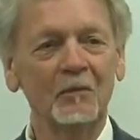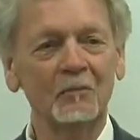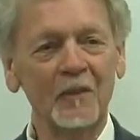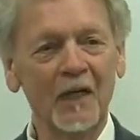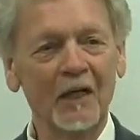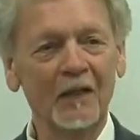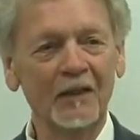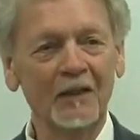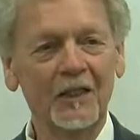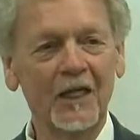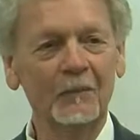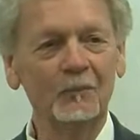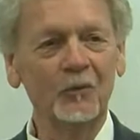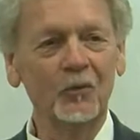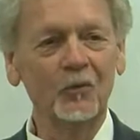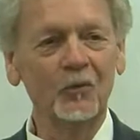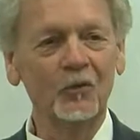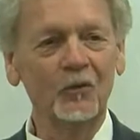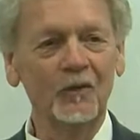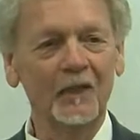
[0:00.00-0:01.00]
the married
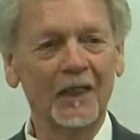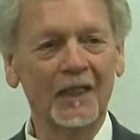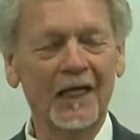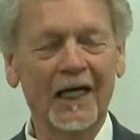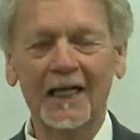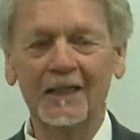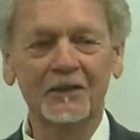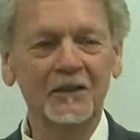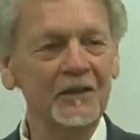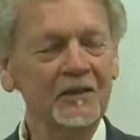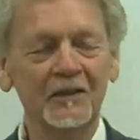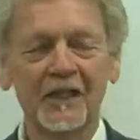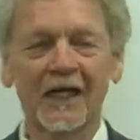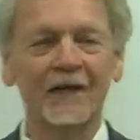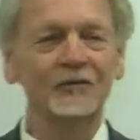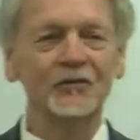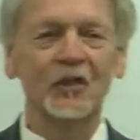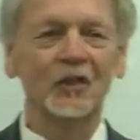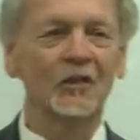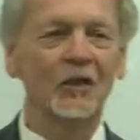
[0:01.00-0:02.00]
couple, the guy didn't
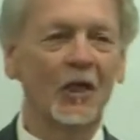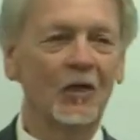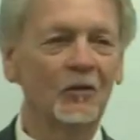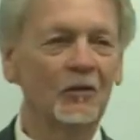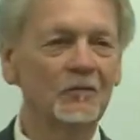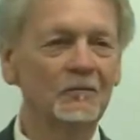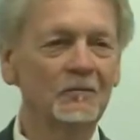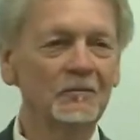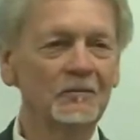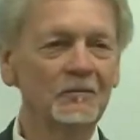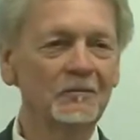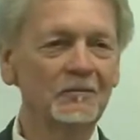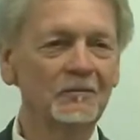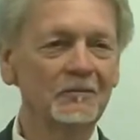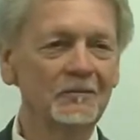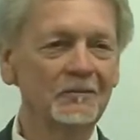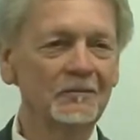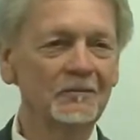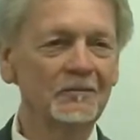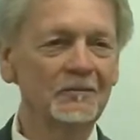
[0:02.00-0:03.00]
have to go.
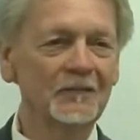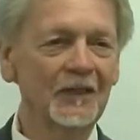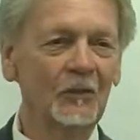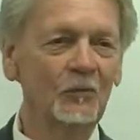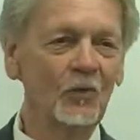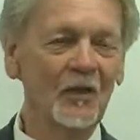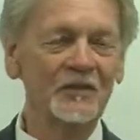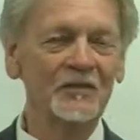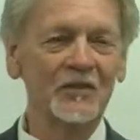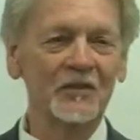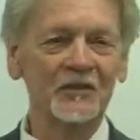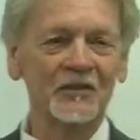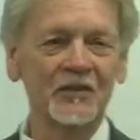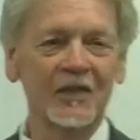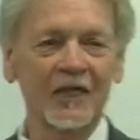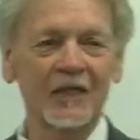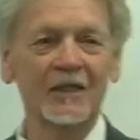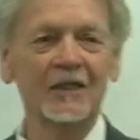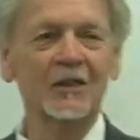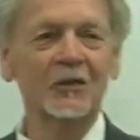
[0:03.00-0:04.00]
And what's it
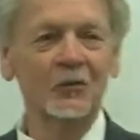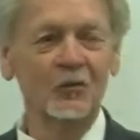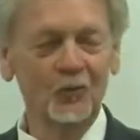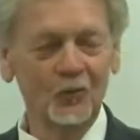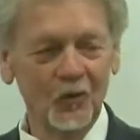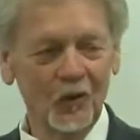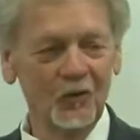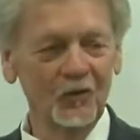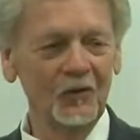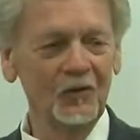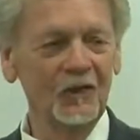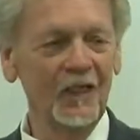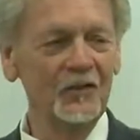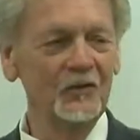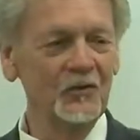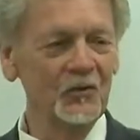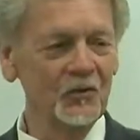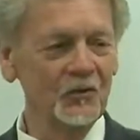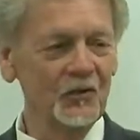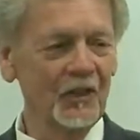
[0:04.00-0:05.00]
say? We're going to
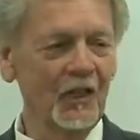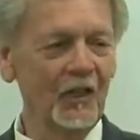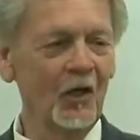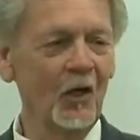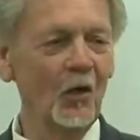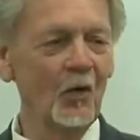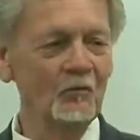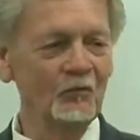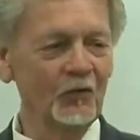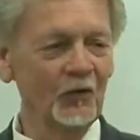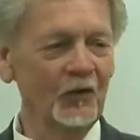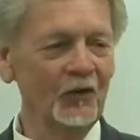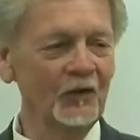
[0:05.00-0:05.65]
let you stay home